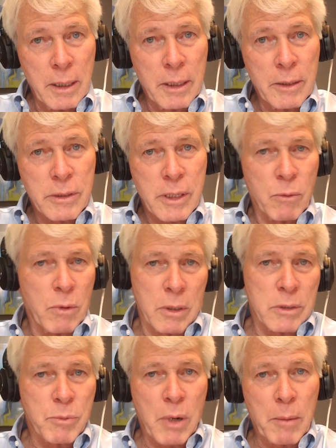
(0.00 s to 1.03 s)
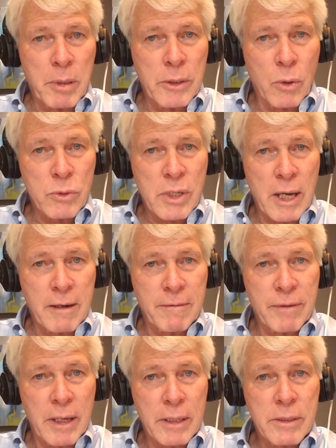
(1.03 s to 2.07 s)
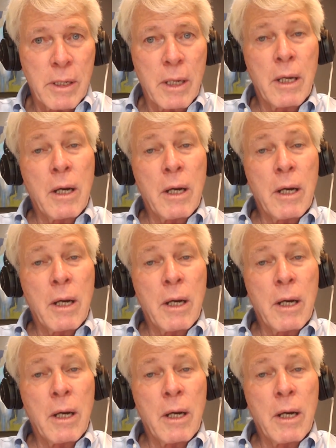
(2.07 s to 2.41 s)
And you say, well, there's probably no side effects.